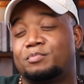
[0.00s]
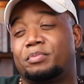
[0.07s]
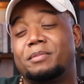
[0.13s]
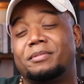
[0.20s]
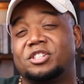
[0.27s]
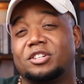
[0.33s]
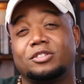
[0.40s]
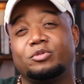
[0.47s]

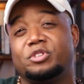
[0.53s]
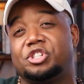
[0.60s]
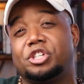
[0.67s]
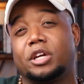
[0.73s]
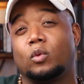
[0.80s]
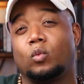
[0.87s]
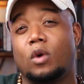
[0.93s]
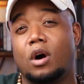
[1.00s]
pretty much as soon as
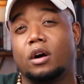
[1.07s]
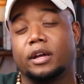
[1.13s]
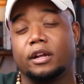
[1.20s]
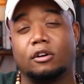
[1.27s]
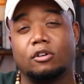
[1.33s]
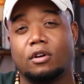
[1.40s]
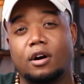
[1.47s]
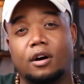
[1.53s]
she could walk
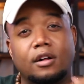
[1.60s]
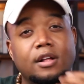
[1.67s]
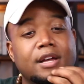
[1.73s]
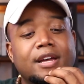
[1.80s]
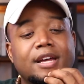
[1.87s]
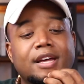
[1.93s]
and crawl,